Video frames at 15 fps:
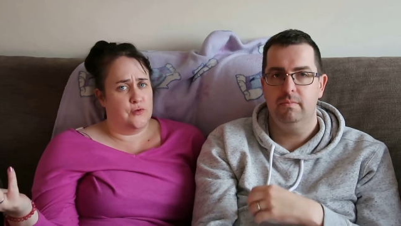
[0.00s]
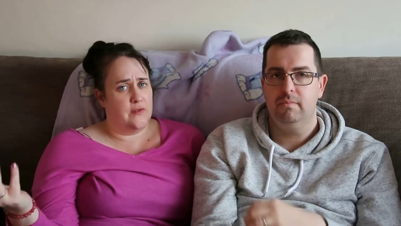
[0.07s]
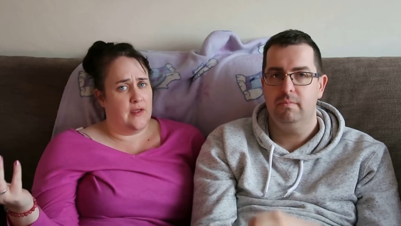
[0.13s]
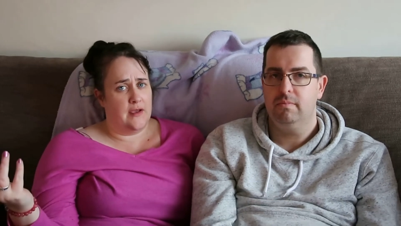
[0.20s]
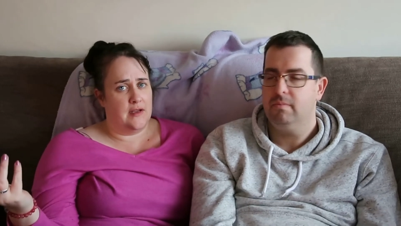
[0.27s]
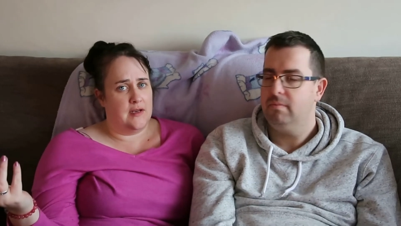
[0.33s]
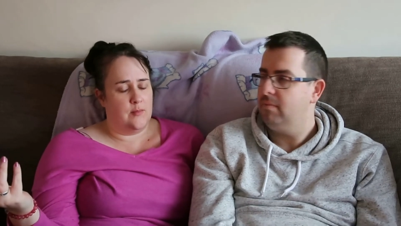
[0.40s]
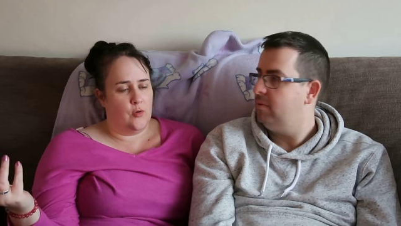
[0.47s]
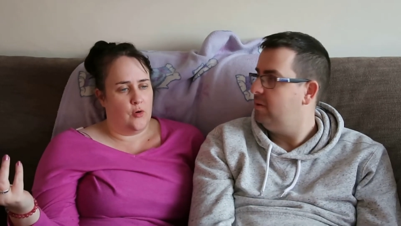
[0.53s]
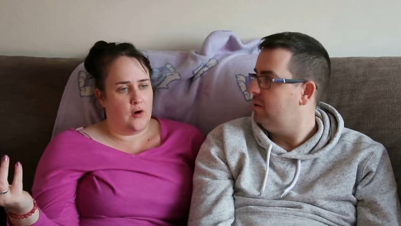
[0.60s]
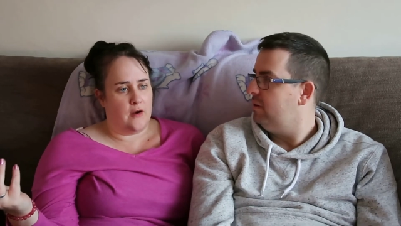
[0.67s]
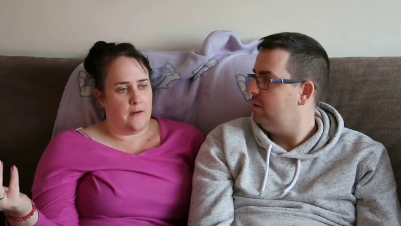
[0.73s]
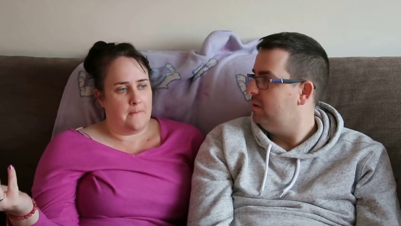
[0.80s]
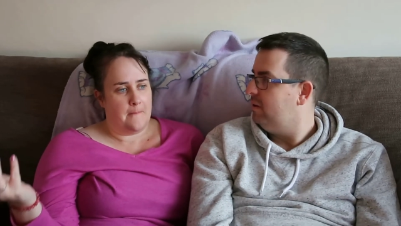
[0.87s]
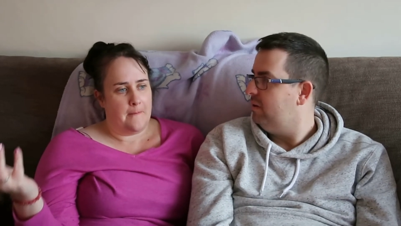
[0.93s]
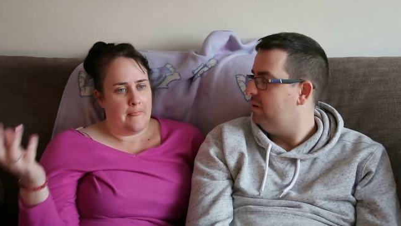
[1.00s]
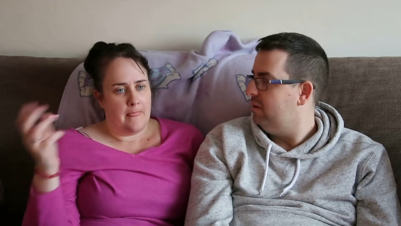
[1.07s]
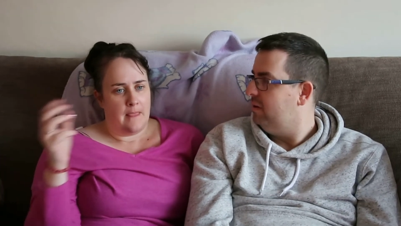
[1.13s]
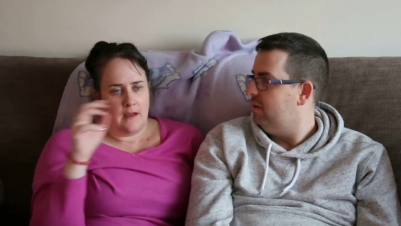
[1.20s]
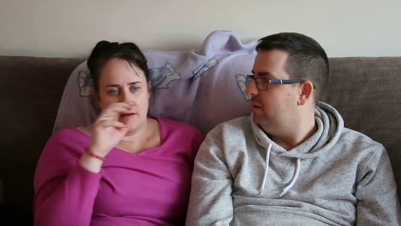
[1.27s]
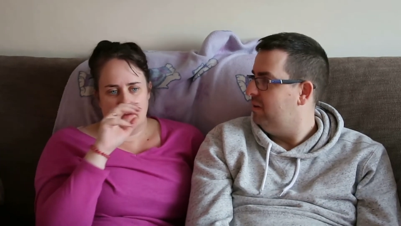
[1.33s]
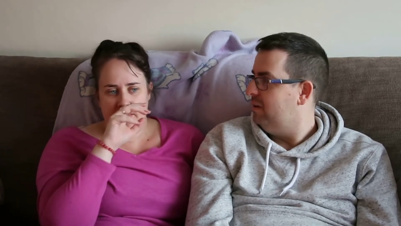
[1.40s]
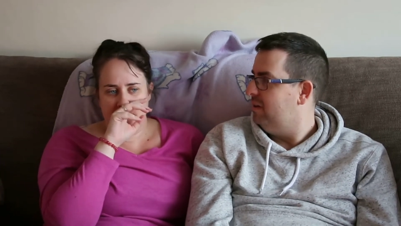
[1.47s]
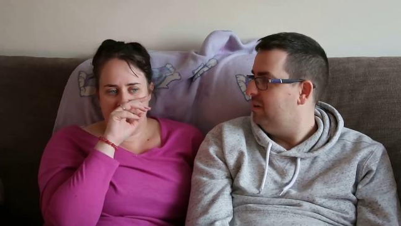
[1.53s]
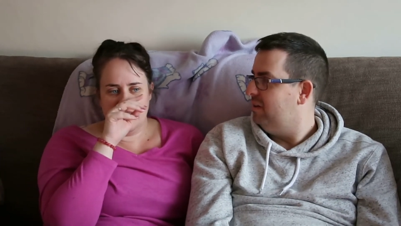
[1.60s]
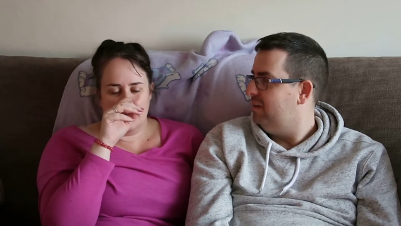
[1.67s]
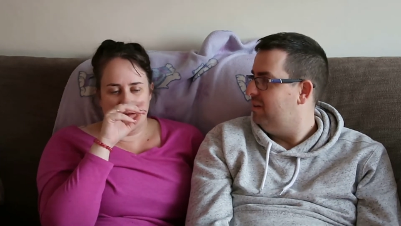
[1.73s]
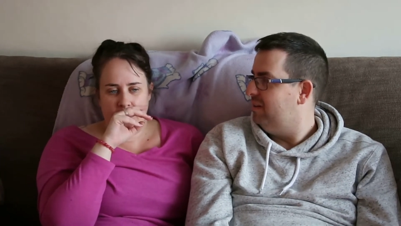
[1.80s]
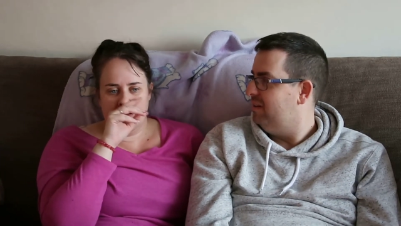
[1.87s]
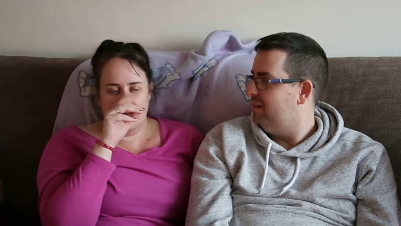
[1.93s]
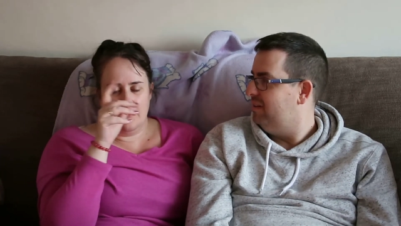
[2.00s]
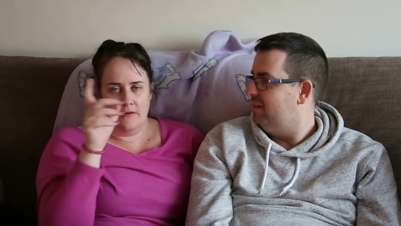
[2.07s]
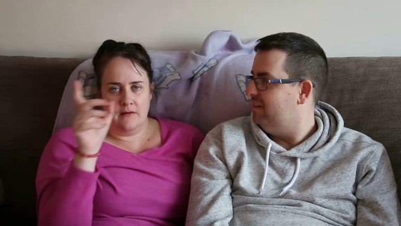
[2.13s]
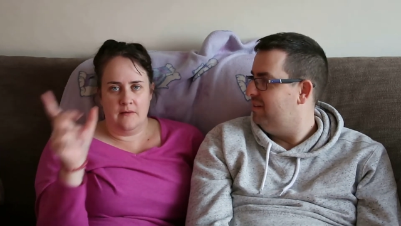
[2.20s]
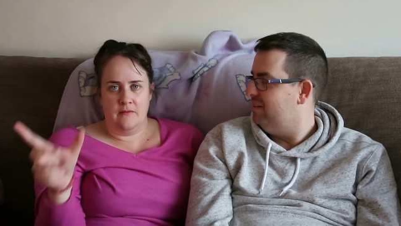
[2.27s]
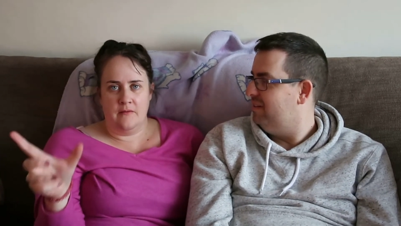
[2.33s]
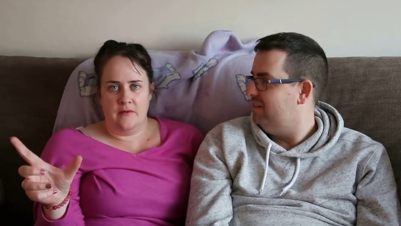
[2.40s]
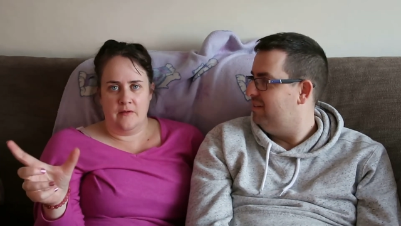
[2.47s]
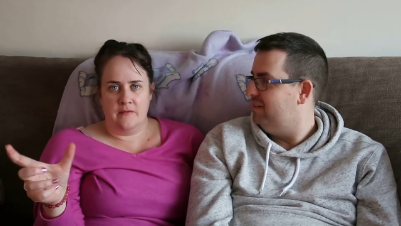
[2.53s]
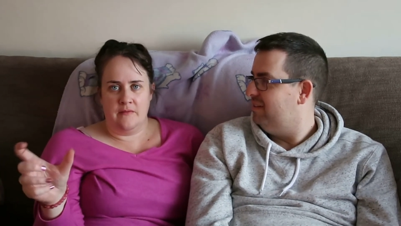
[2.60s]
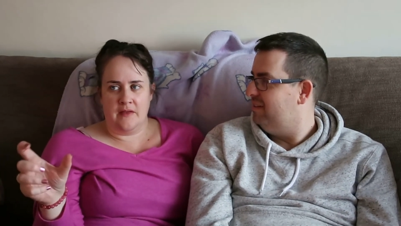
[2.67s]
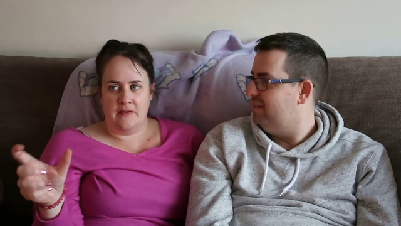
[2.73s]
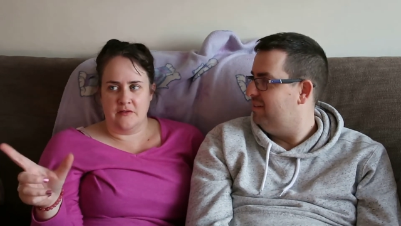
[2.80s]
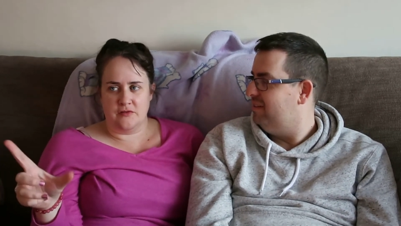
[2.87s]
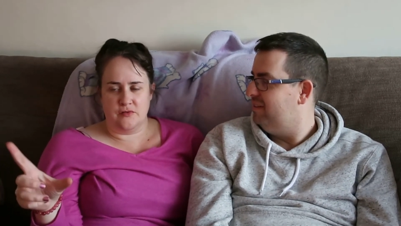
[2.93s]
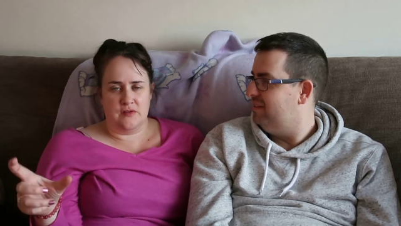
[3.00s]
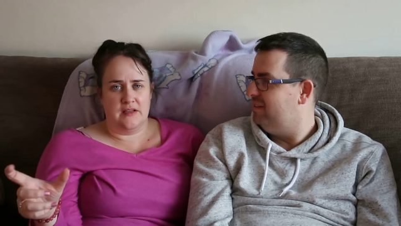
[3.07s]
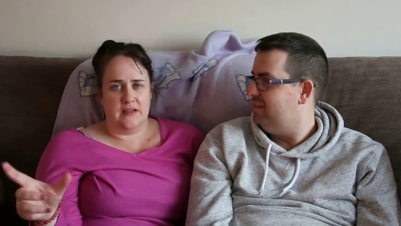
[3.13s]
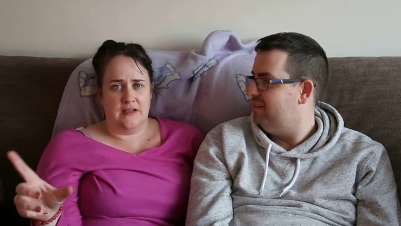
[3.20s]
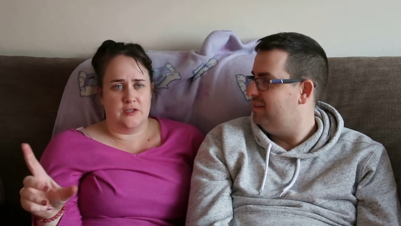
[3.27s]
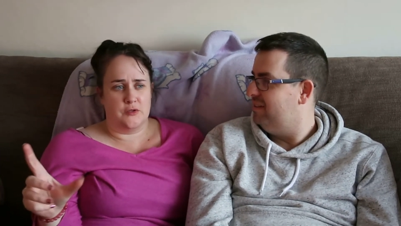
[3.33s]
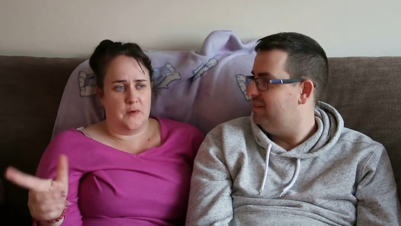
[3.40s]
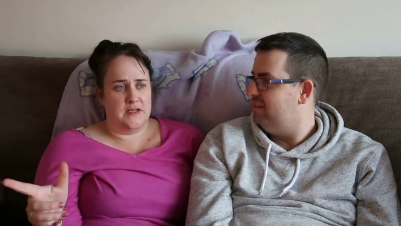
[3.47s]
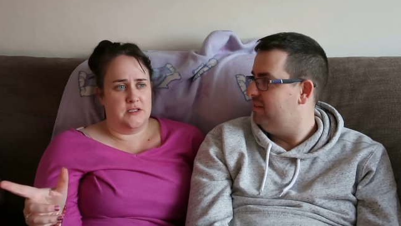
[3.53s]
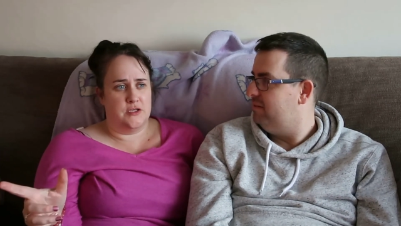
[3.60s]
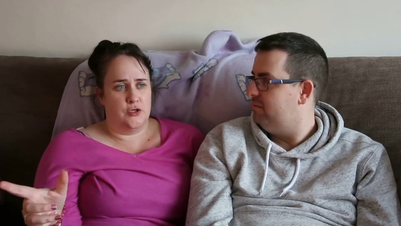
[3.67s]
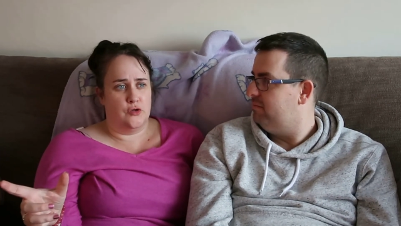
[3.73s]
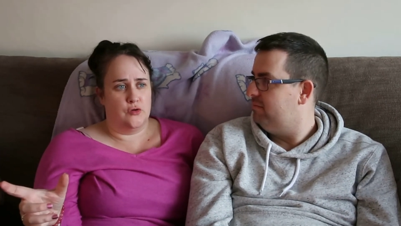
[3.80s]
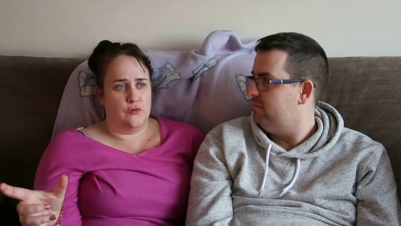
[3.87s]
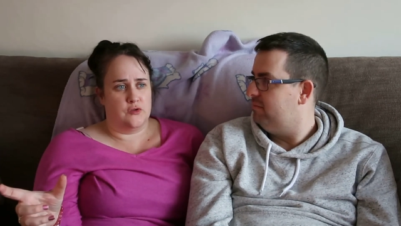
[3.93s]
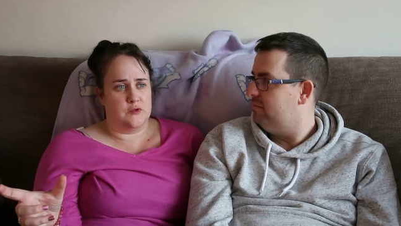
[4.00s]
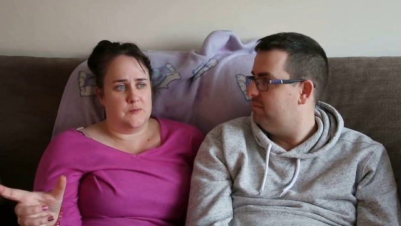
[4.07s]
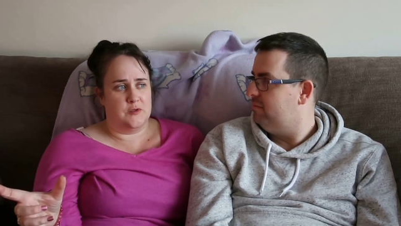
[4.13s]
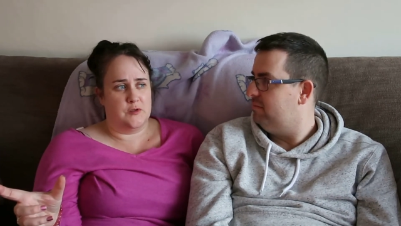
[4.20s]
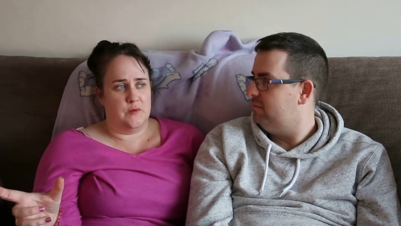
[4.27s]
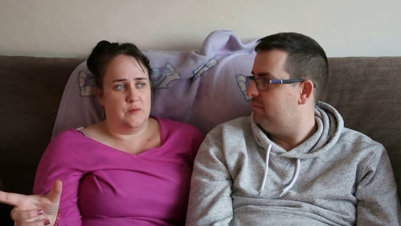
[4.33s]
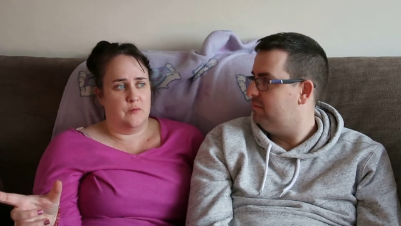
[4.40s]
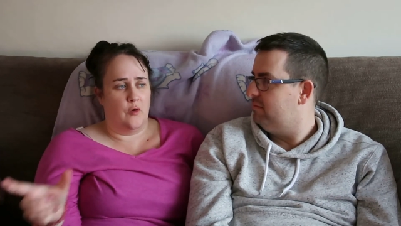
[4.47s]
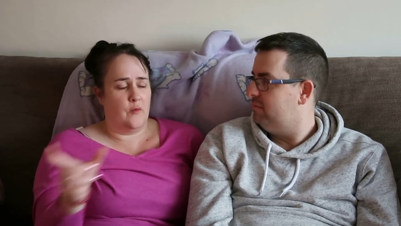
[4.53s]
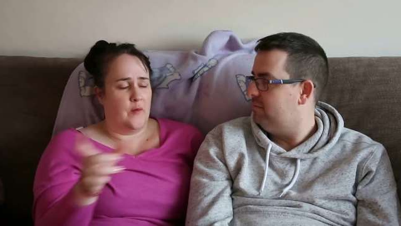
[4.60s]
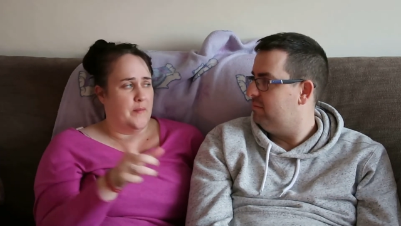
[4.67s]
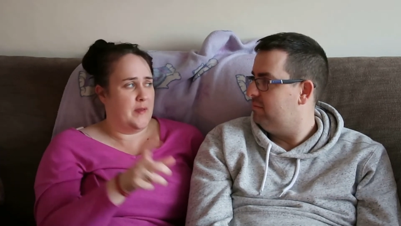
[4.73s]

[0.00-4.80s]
Speaker 1: do that anymore, and I think there's only like €20 between what